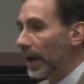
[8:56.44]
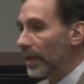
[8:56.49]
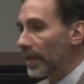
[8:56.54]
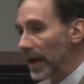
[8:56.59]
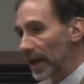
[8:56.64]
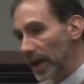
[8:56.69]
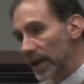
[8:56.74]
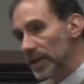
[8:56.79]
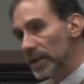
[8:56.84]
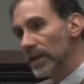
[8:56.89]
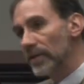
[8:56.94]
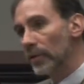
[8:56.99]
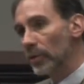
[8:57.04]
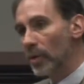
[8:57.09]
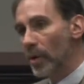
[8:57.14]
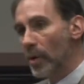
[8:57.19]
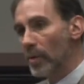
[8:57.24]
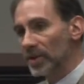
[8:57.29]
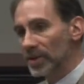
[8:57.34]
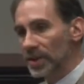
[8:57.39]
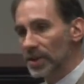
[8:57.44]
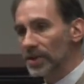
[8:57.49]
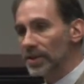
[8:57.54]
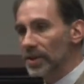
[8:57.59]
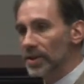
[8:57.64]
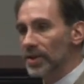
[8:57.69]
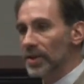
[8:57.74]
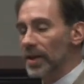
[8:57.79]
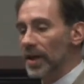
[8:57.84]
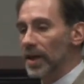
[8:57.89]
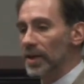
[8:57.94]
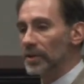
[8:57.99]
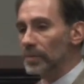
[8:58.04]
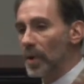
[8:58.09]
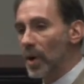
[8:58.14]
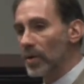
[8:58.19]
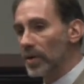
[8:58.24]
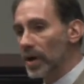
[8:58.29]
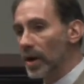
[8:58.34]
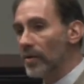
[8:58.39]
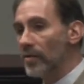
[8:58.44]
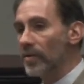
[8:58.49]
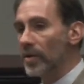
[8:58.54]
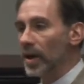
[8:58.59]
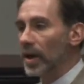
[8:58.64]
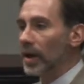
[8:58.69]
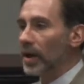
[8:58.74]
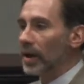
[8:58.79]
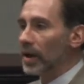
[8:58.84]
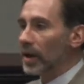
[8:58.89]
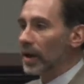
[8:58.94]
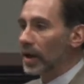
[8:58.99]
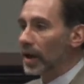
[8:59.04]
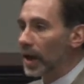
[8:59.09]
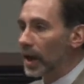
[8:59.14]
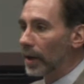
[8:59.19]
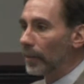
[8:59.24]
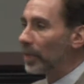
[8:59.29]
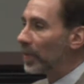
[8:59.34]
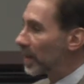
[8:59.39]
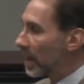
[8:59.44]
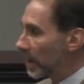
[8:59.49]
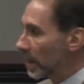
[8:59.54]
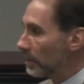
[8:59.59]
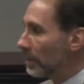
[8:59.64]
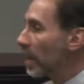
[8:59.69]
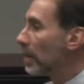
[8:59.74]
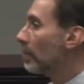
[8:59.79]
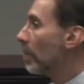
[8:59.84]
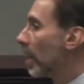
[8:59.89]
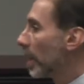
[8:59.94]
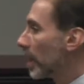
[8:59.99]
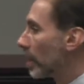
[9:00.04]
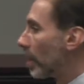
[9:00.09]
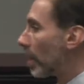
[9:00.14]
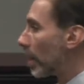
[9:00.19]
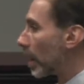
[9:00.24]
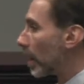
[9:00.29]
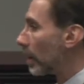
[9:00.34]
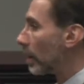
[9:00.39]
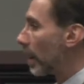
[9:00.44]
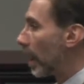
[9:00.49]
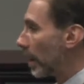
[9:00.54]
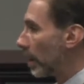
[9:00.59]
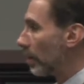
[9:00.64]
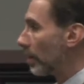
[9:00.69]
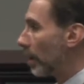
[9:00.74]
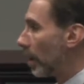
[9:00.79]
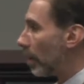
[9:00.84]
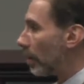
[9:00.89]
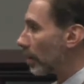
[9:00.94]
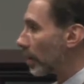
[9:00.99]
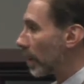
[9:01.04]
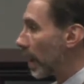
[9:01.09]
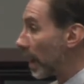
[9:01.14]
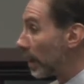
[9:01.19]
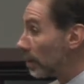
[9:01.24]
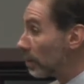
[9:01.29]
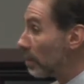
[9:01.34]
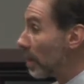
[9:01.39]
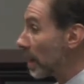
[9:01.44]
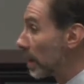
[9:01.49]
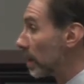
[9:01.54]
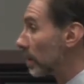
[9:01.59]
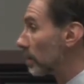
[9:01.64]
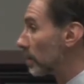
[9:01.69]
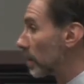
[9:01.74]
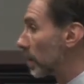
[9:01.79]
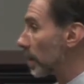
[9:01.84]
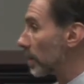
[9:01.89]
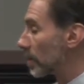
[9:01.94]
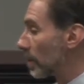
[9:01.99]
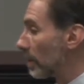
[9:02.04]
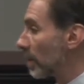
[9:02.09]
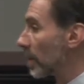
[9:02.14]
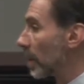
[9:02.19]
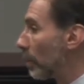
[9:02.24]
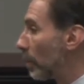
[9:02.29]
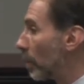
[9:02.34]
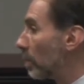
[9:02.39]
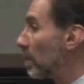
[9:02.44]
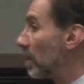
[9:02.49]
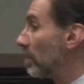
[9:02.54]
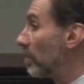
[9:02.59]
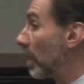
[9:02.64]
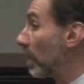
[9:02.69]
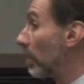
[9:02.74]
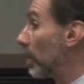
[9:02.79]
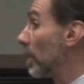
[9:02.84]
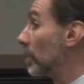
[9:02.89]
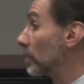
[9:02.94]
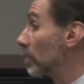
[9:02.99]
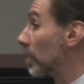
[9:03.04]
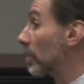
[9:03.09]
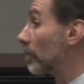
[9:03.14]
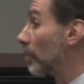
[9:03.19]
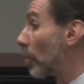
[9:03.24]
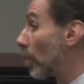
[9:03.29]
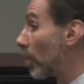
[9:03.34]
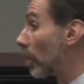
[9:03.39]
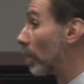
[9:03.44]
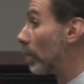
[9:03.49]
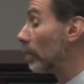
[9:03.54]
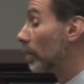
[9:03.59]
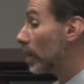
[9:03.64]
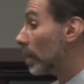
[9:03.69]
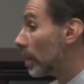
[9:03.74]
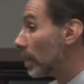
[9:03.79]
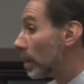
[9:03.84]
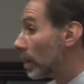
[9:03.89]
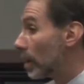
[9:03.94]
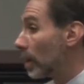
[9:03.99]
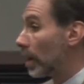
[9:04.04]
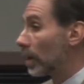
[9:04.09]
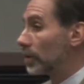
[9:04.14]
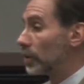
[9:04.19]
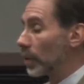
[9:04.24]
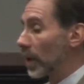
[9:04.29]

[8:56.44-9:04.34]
That idea of the remote assistance that I spoke of, can you make money on it? I don't know. Can you make it something that would be very interesting for a